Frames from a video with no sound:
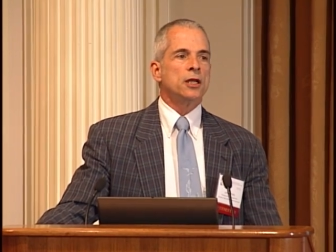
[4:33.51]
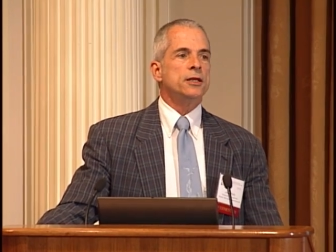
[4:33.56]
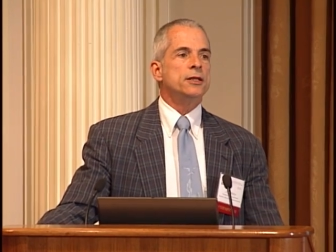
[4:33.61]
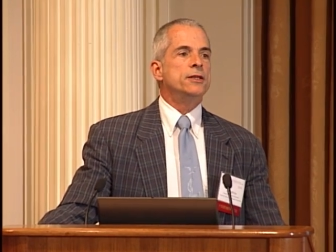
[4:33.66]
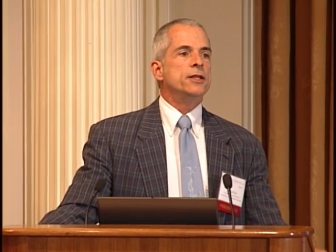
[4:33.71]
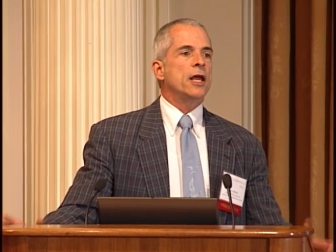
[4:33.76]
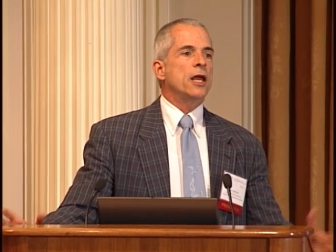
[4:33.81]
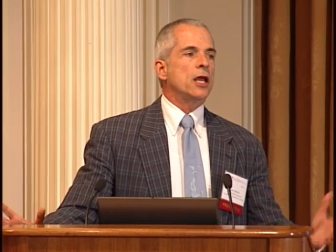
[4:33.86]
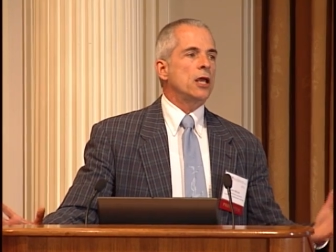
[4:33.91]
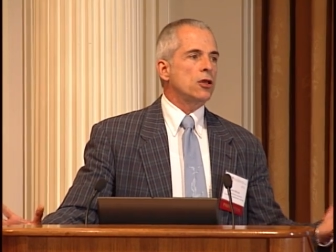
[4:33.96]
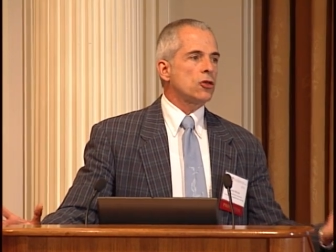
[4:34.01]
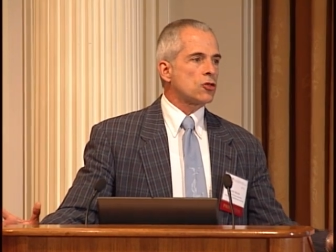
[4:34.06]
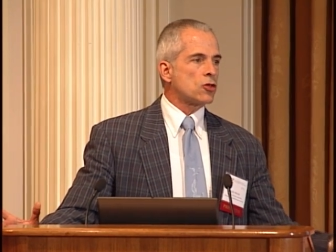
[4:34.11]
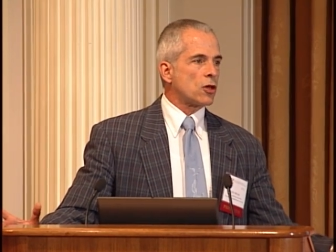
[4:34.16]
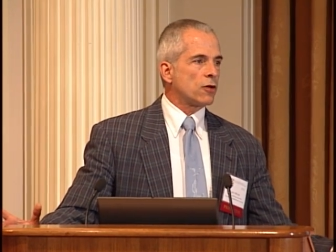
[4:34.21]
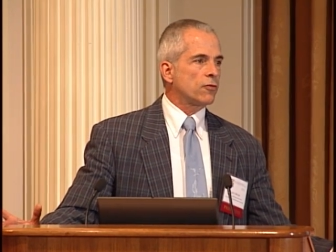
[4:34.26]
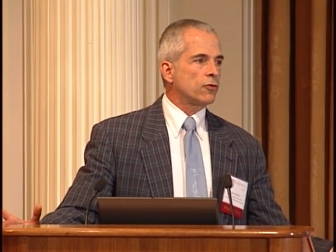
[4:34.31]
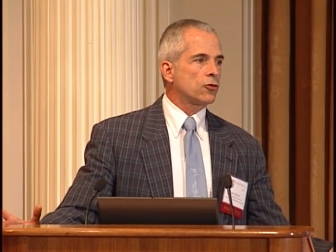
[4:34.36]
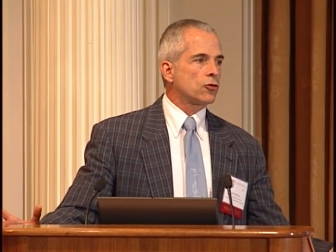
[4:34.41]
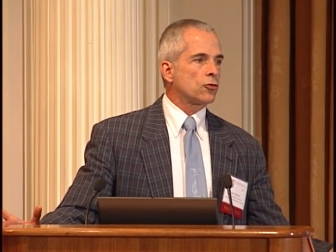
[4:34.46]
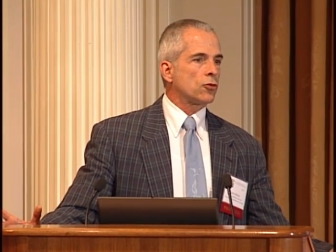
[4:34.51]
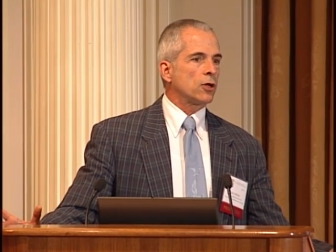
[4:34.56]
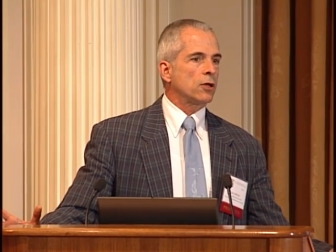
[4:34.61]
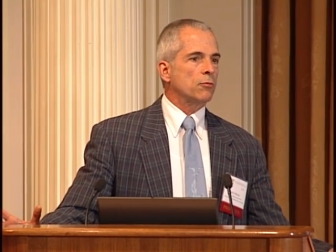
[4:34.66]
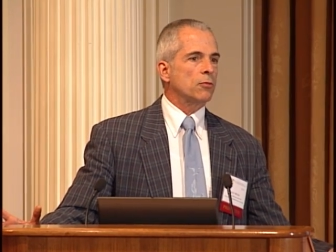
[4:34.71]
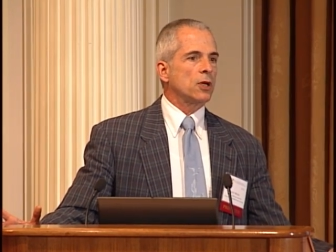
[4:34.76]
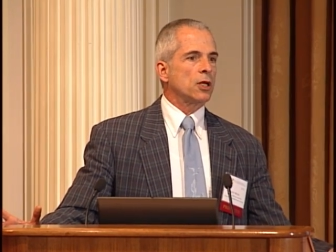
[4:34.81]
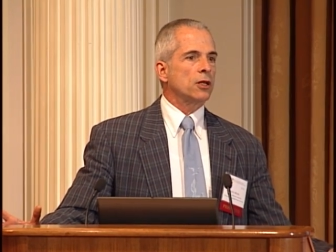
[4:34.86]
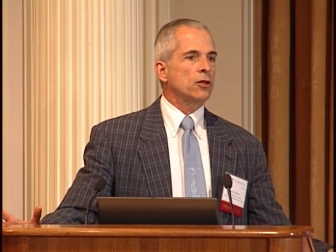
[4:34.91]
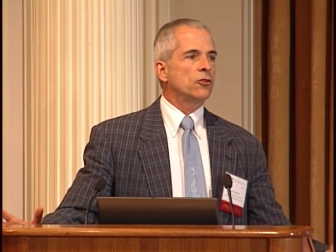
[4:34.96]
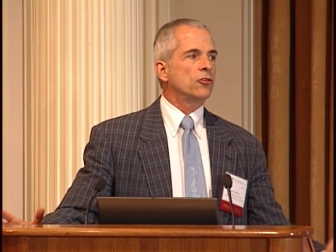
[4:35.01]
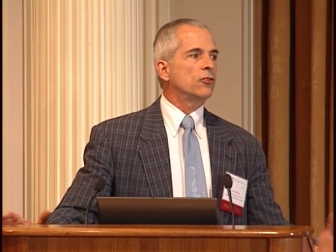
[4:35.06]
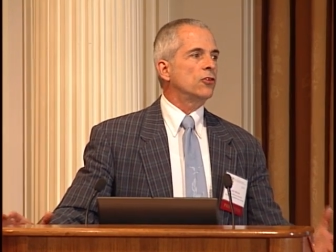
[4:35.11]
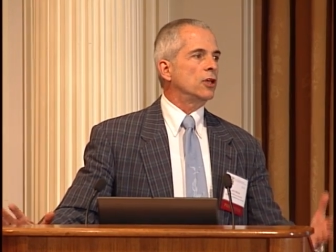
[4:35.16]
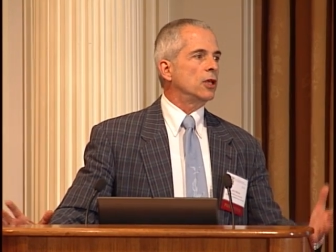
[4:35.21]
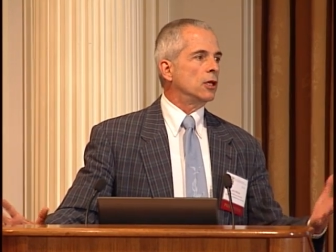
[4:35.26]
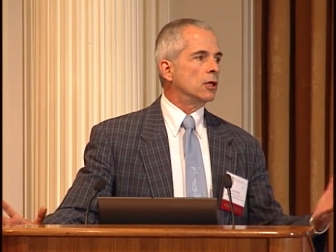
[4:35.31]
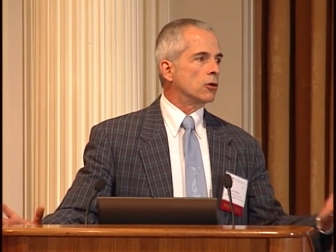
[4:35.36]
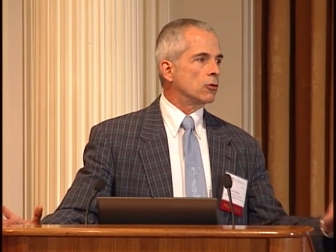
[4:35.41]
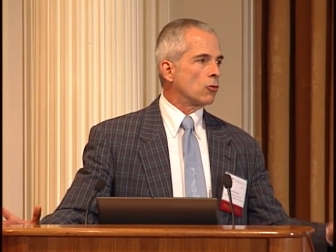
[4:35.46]
days of treatment
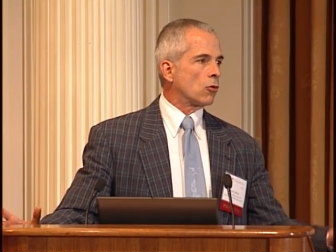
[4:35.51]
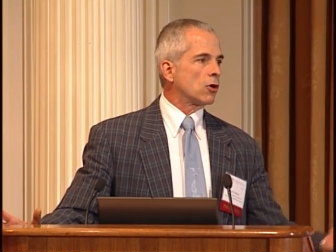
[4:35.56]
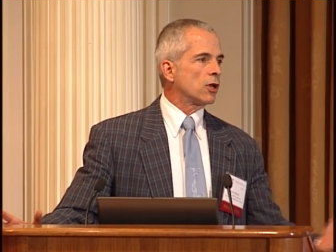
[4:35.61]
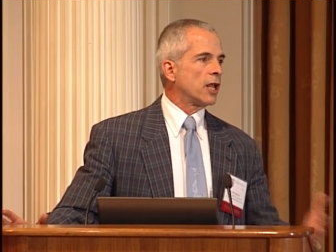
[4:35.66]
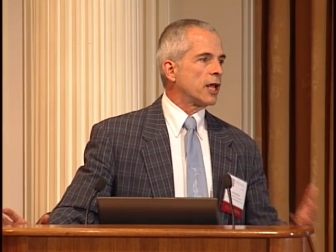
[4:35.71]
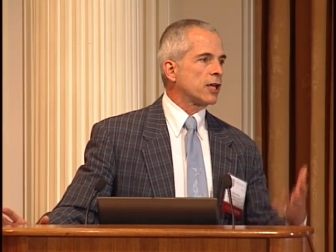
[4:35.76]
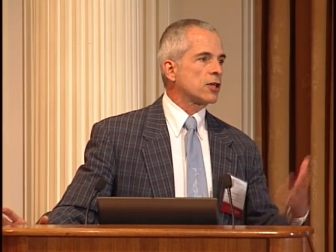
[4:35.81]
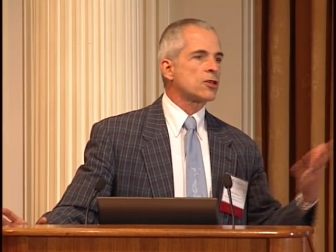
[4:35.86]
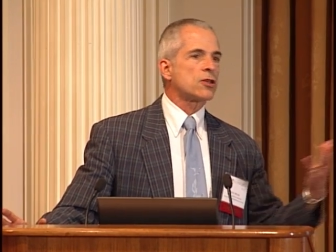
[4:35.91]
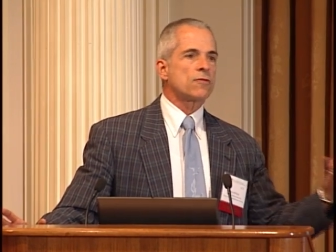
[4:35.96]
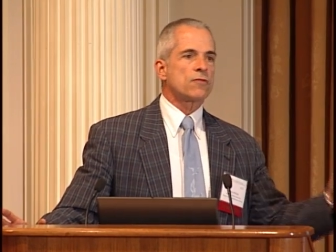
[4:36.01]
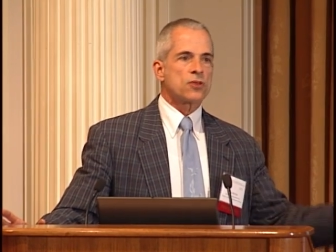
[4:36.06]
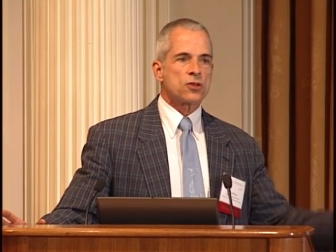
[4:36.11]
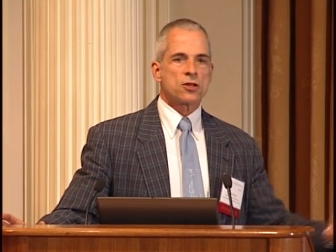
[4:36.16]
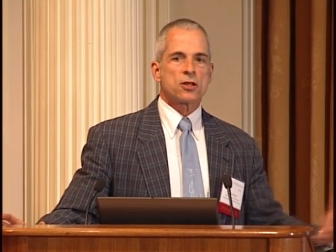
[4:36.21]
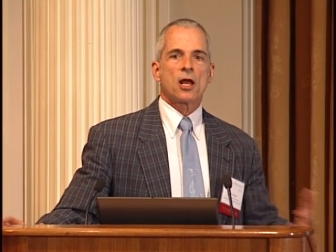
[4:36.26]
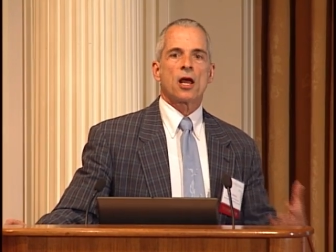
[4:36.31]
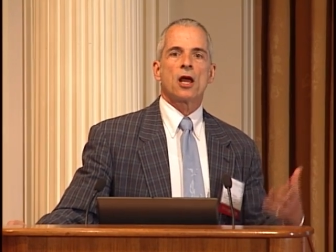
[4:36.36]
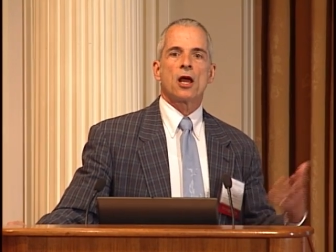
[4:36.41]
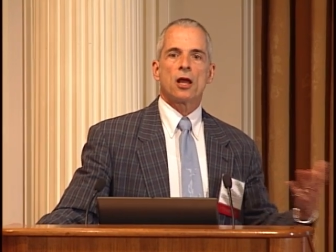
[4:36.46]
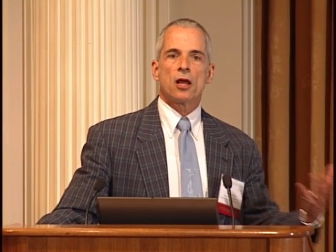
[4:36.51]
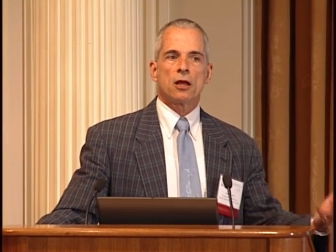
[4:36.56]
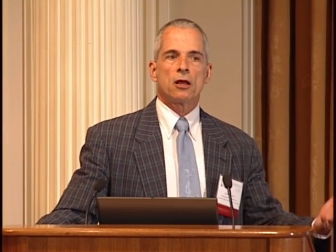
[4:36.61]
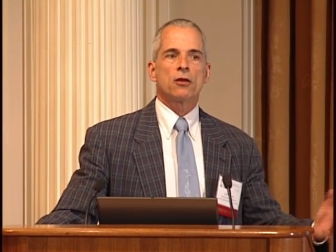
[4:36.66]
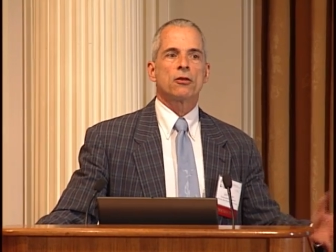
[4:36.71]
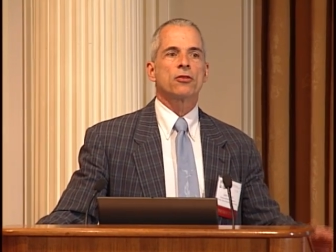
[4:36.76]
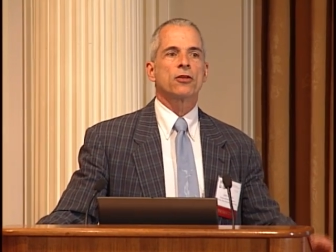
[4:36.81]
or lengths of stay,